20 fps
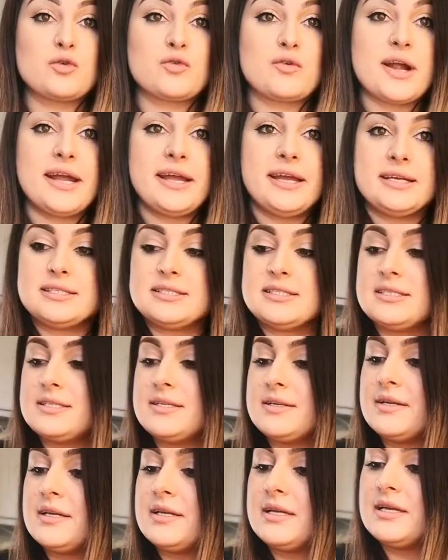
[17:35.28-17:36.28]
great.
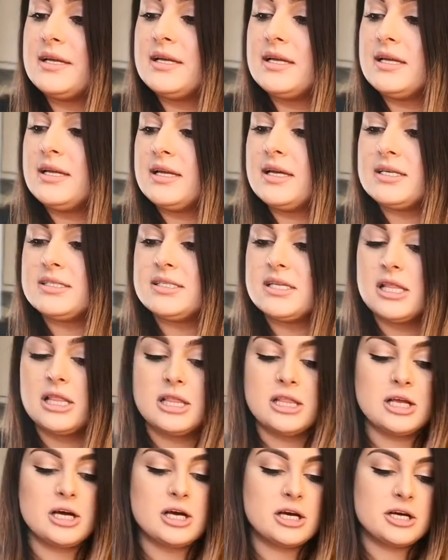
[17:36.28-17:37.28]
That's a
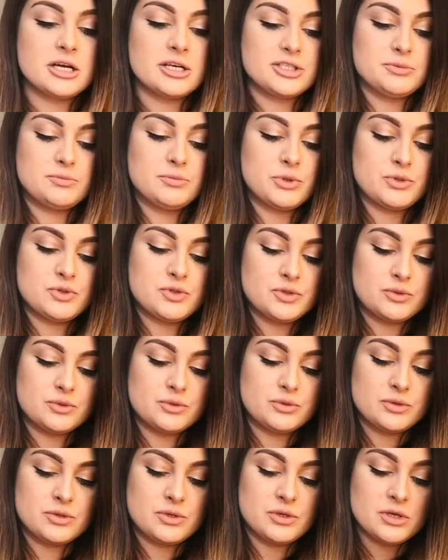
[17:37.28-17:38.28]
large
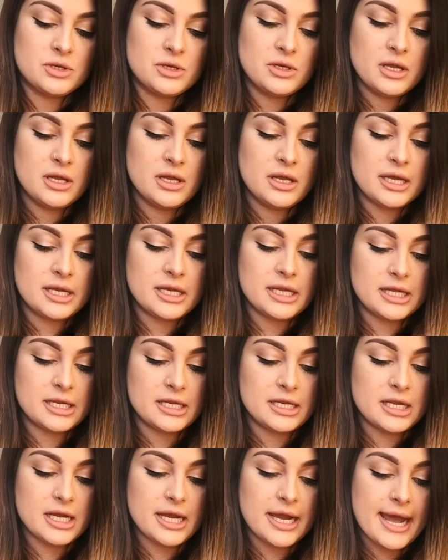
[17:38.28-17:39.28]
bottle. And
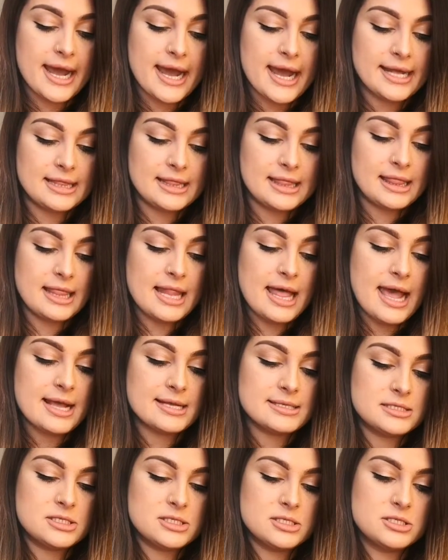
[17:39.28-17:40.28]
then at uh,
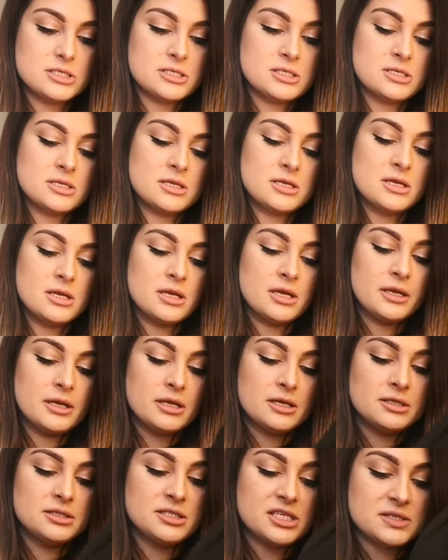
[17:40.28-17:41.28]
last,
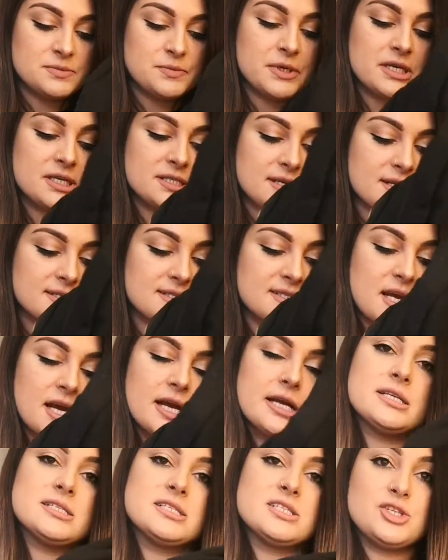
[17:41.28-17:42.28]
just because I
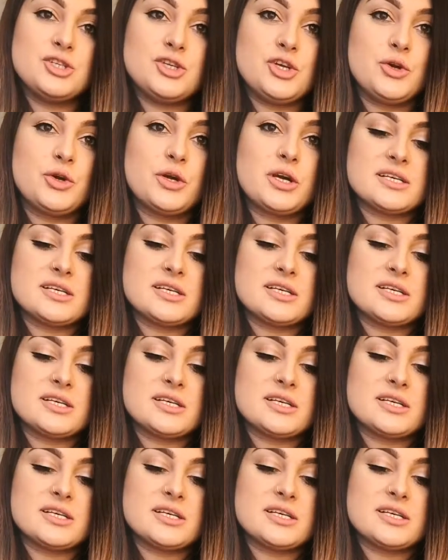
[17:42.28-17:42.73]
signed as a new